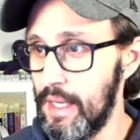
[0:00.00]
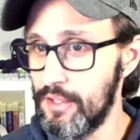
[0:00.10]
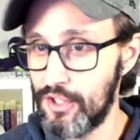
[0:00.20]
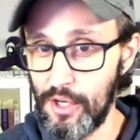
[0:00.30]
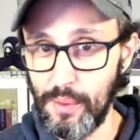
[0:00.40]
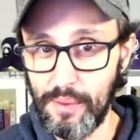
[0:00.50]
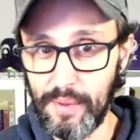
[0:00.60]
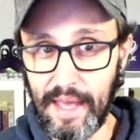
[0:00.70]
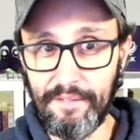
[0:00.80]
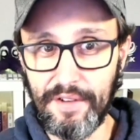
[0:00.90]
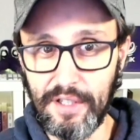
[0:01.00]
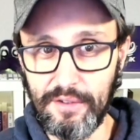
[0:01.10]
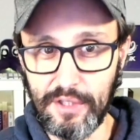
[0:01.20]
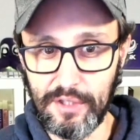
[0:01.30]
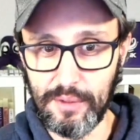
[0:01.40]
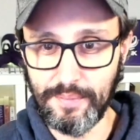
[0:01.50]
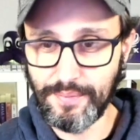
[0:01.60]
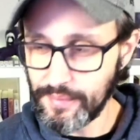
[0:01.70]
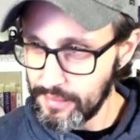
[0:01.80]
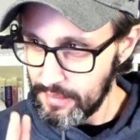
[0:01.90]
So without further ado,
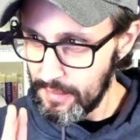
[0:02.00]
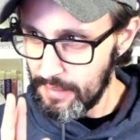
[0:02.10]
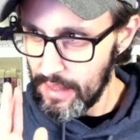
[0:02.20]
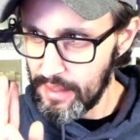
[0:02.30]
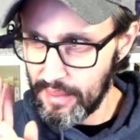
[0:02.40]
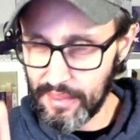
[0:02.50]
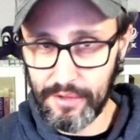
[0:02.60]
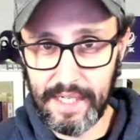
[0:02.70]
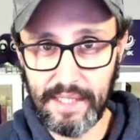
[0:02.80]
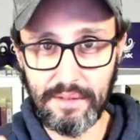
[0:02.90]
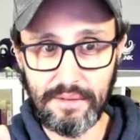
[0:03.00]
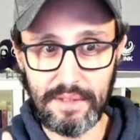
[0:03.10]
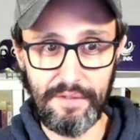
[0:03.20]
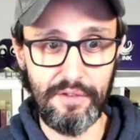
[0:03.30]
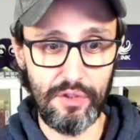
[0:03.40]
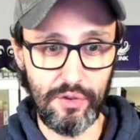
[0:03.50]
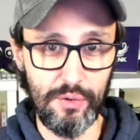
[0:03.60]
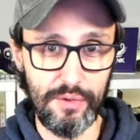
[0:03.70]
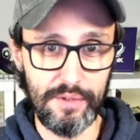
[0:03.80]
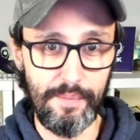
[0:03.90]
3 different
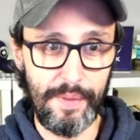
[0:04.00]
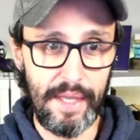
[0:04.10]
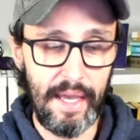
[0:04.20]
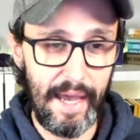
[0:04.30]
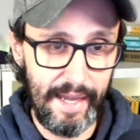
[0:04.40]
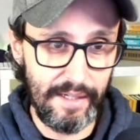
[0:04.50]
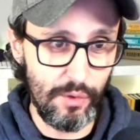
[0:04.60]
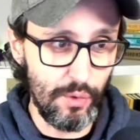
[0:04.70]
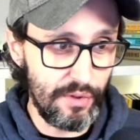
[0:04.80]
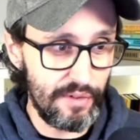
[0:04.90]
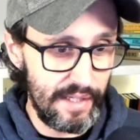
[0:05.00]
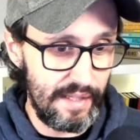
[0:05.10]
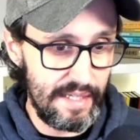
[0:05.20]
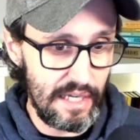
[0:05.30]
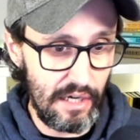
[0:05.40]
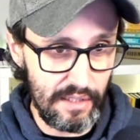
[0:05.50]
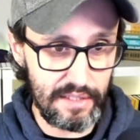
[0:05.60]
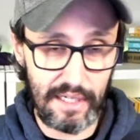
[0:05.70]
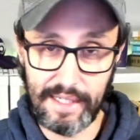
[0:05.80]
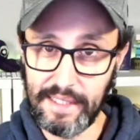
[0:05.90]
tools, and all 3 of these are
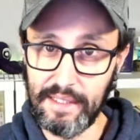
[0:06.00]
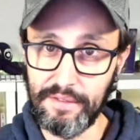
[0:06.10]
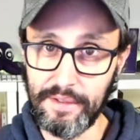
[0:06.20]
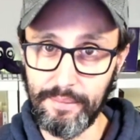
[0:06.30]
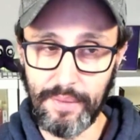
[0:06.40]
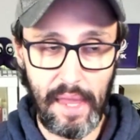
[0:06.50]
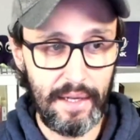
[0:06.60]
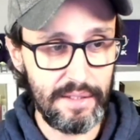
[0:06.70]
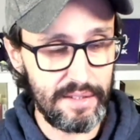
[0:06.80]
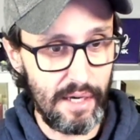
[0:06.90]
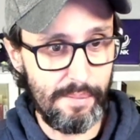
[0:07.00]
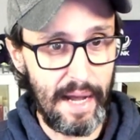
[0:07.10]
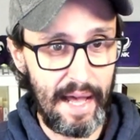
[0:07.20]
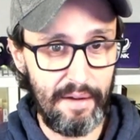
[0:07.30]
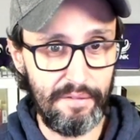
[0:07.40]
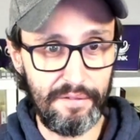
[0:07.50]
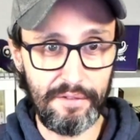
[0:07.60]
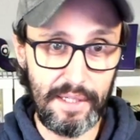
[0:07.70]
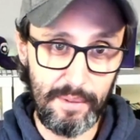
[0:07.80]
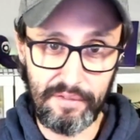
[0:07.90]
slightly different. Some have
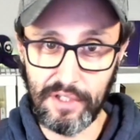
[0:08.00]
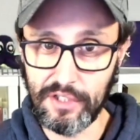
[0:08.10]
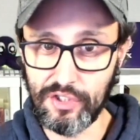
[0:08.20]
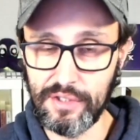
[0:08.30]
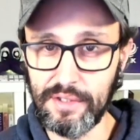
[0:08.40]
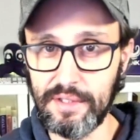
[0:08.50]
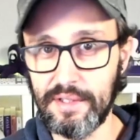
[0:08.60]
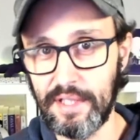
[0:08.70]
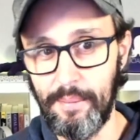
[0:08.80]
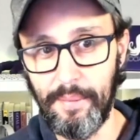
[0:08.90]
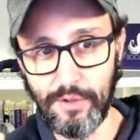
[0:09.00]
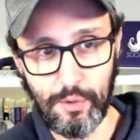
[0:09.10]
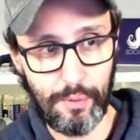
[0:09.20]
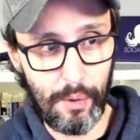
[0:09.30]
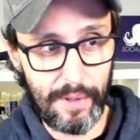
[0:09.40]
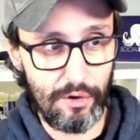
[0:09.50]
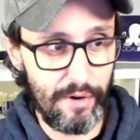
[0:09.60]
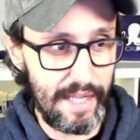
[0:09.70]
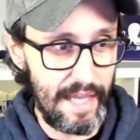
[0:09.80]
freebie versions, some you probably already